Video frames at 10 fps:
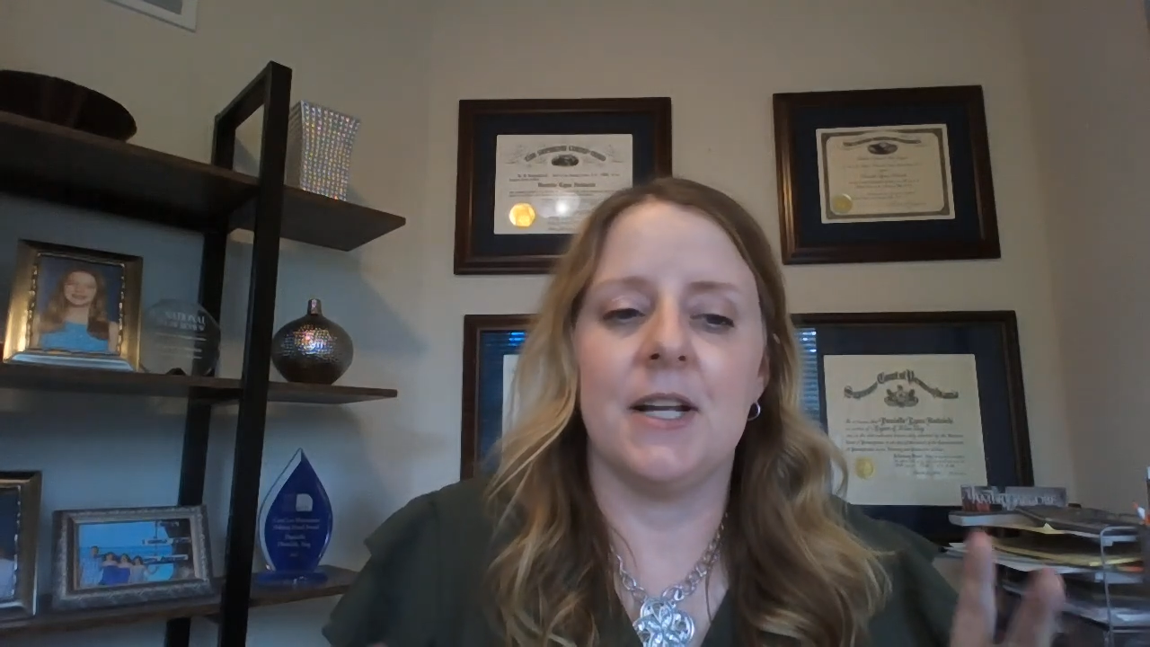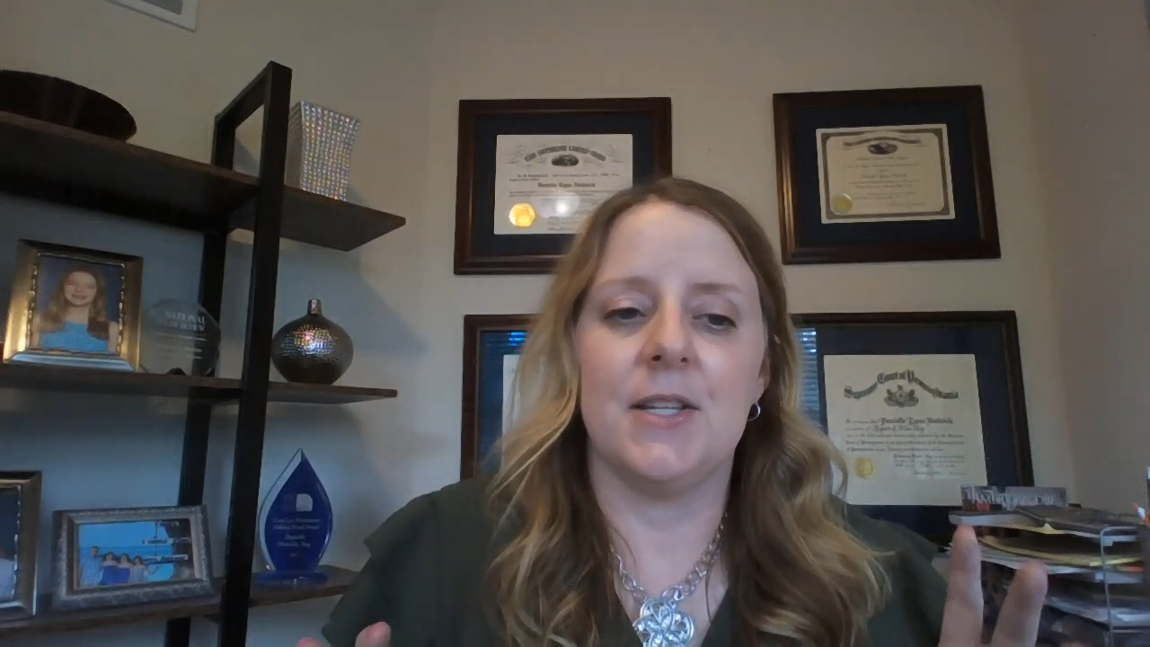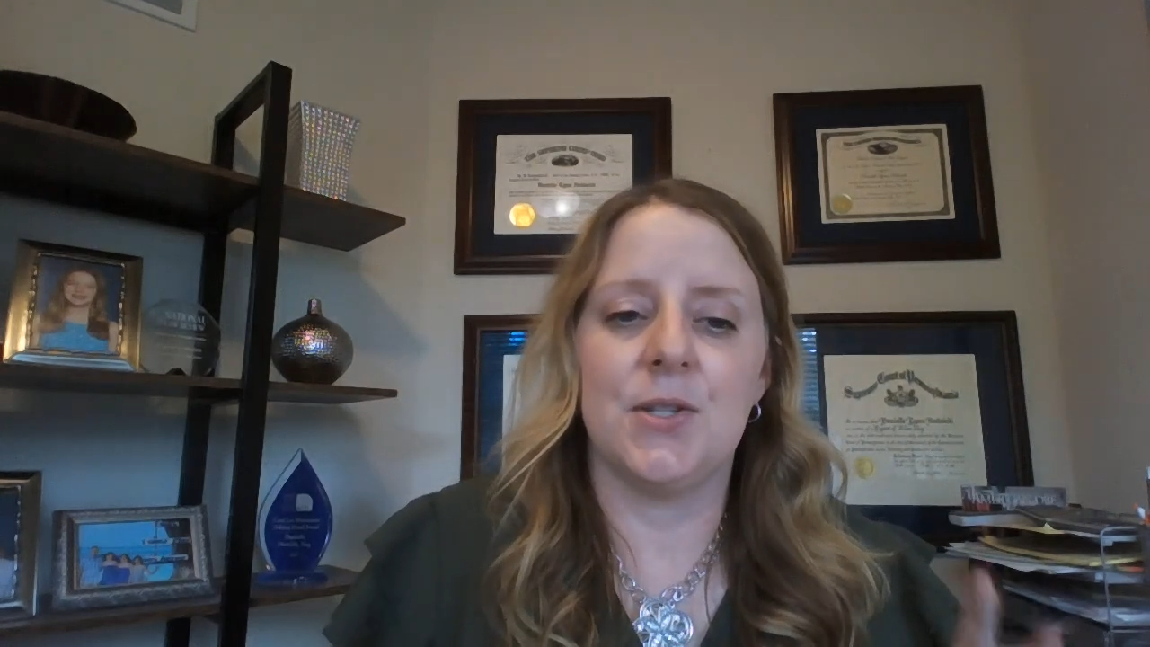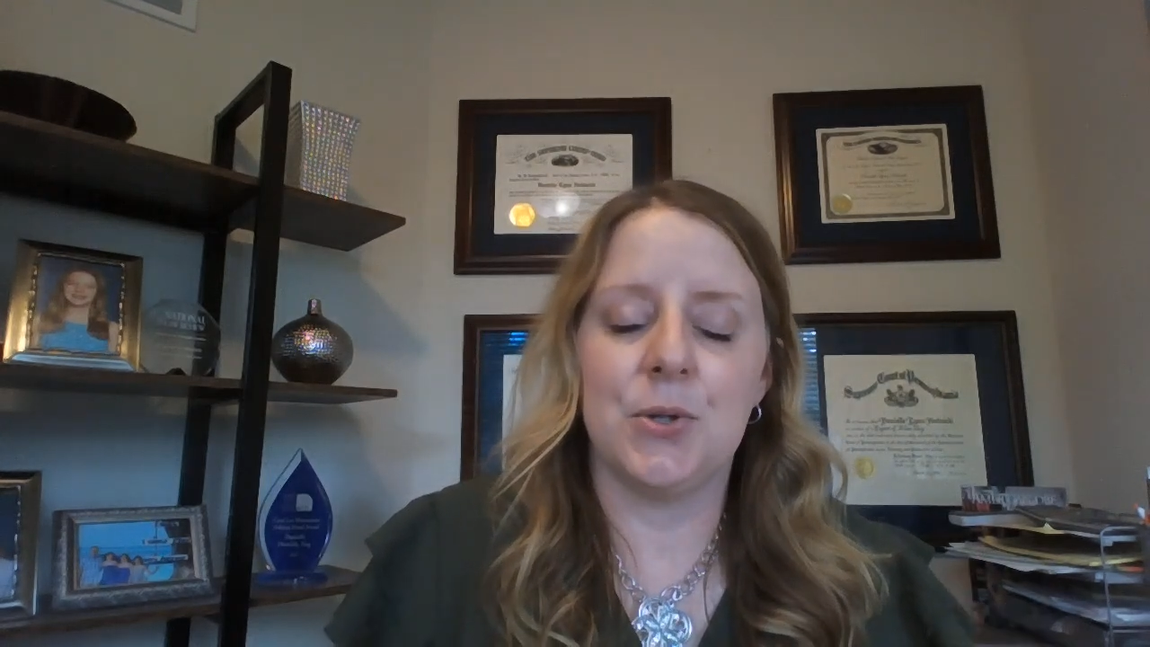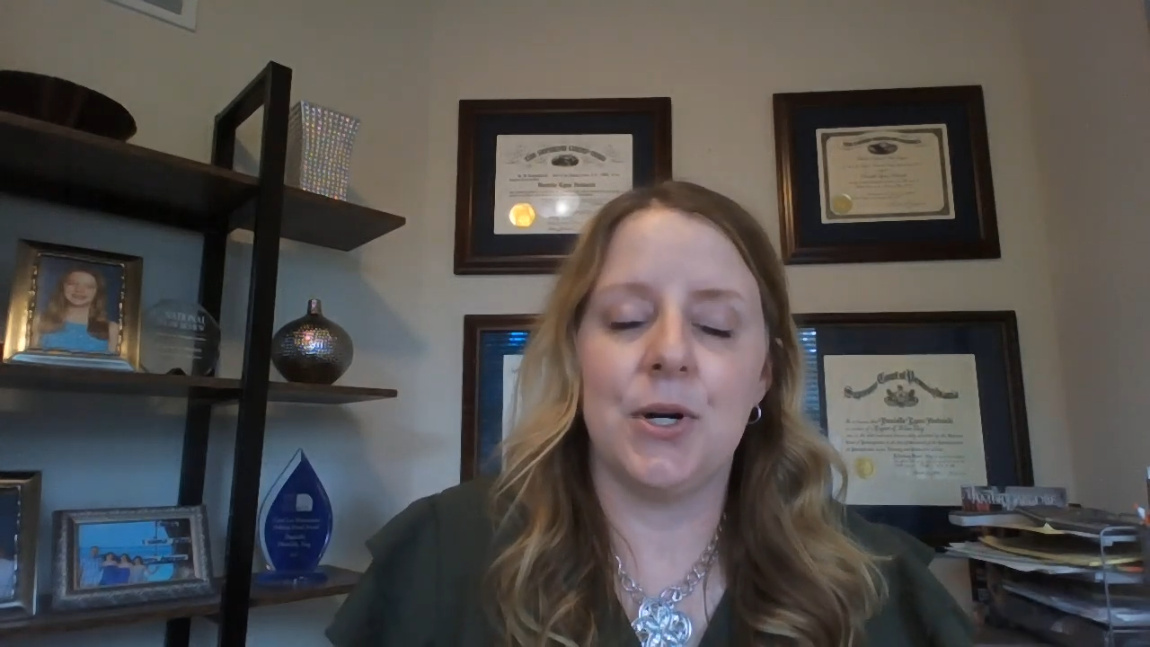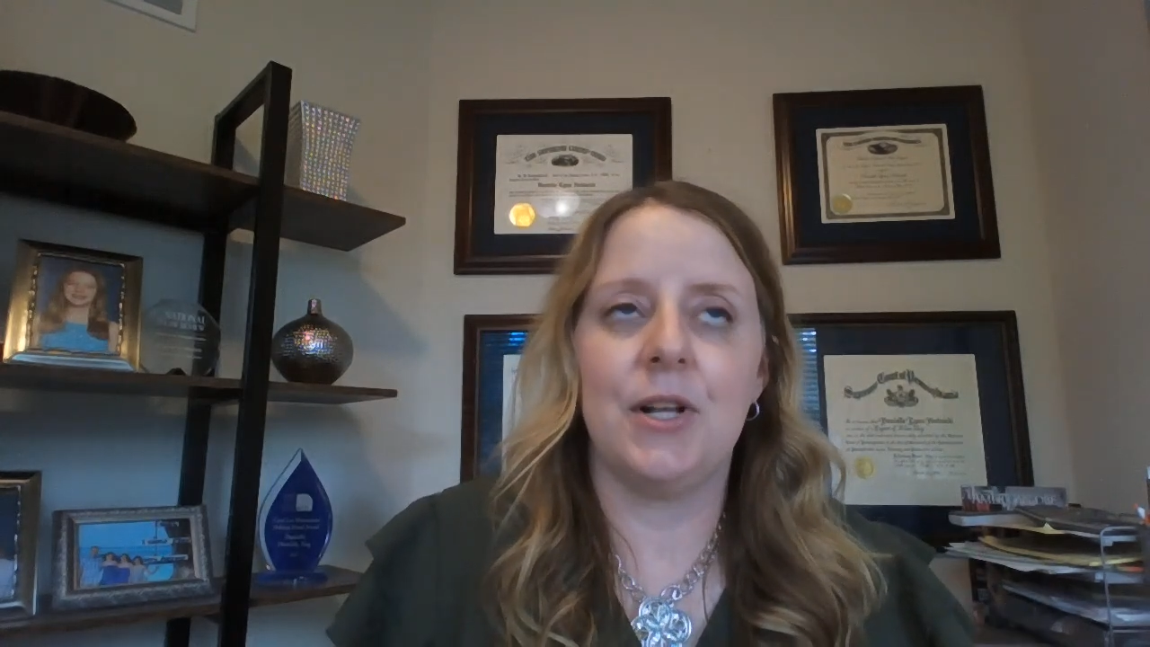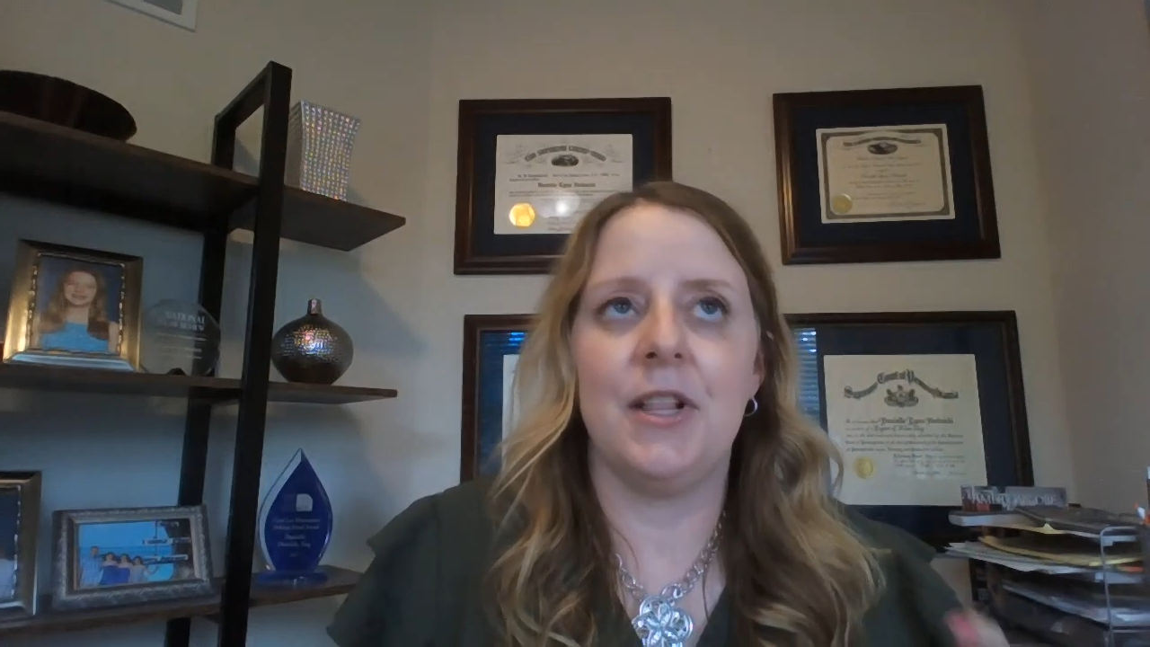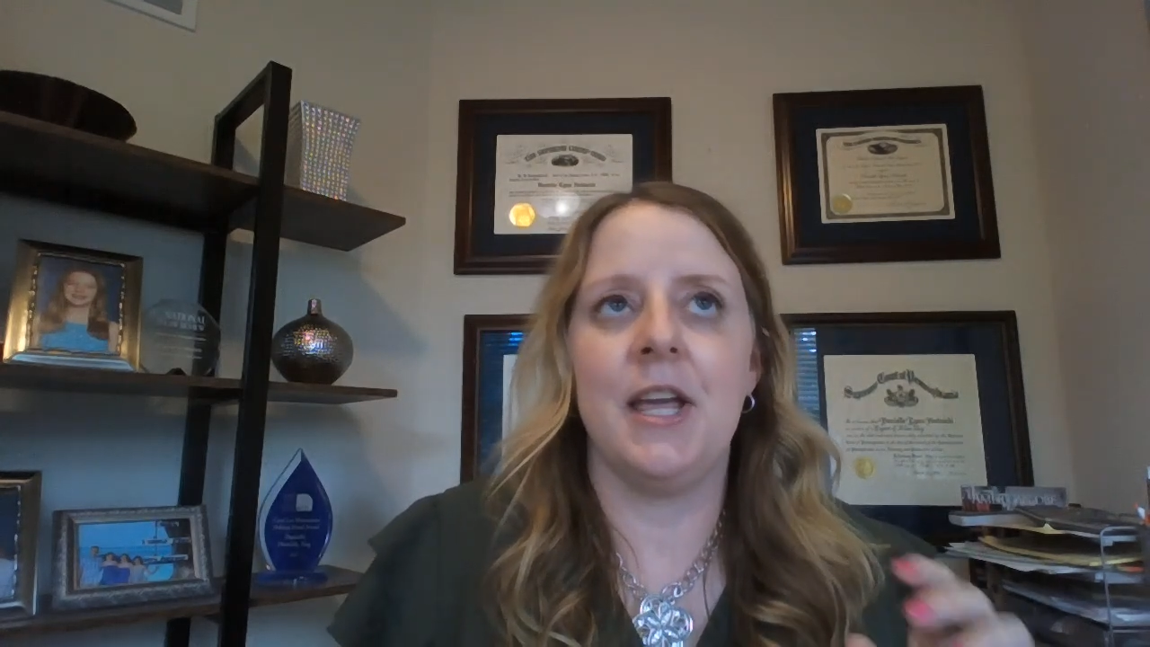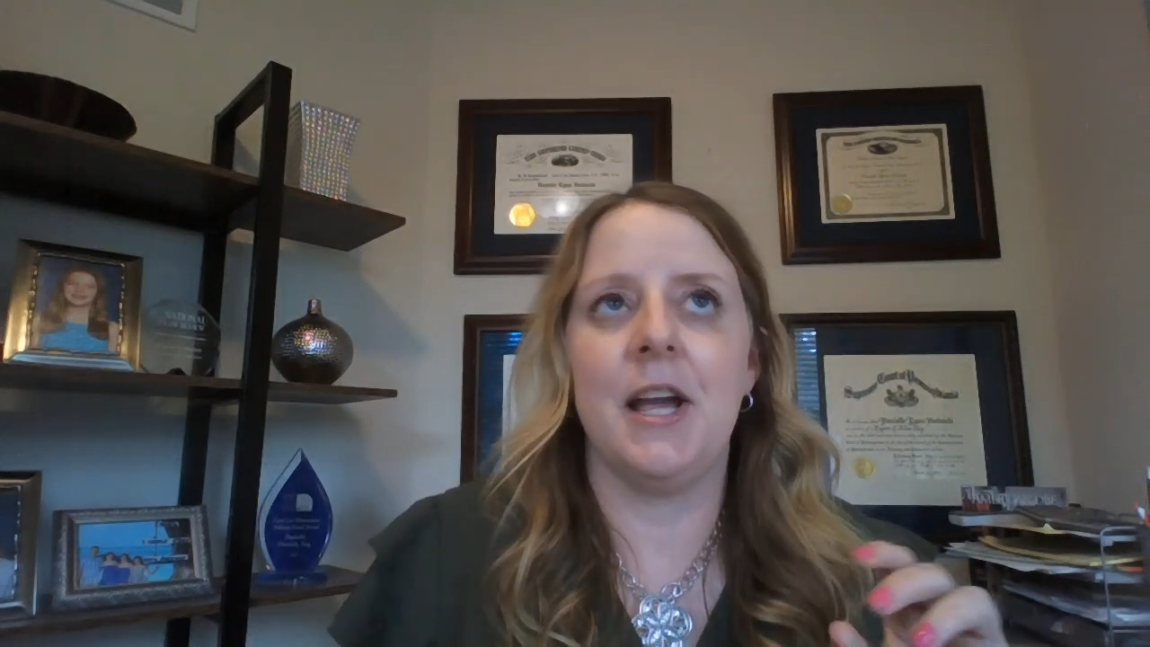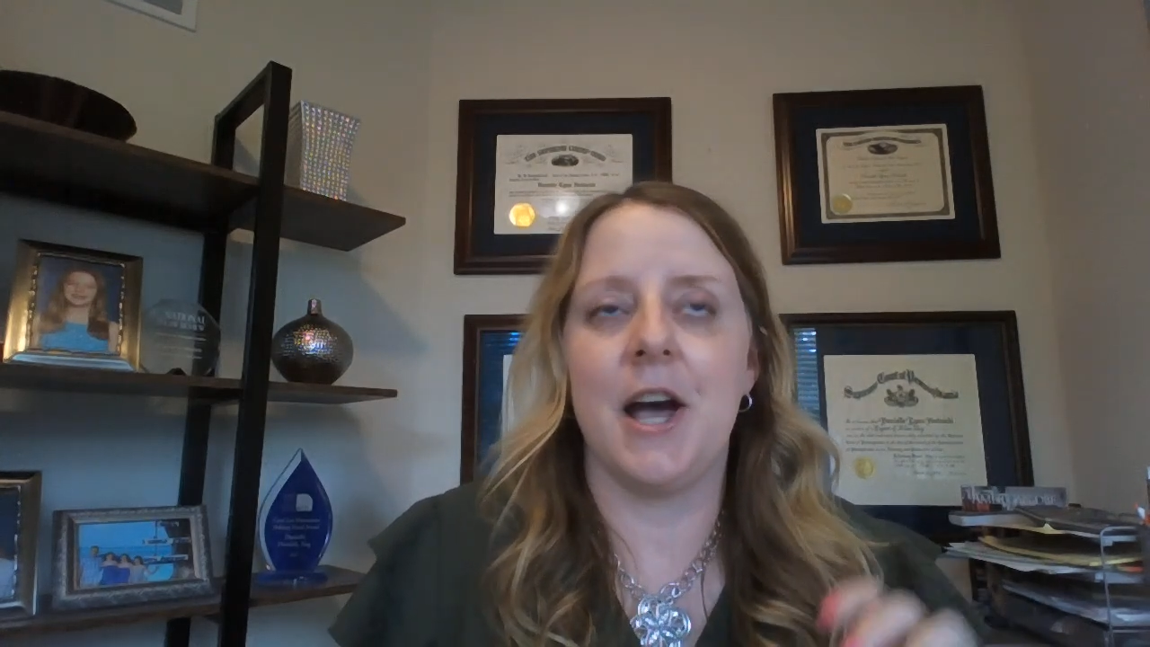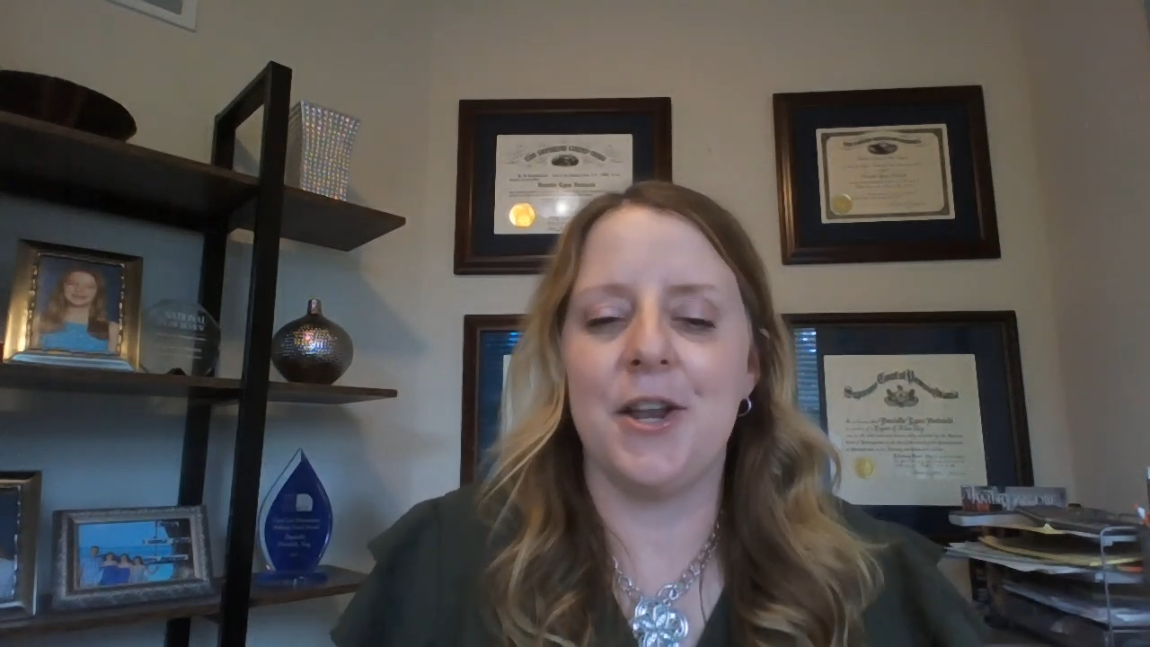Historically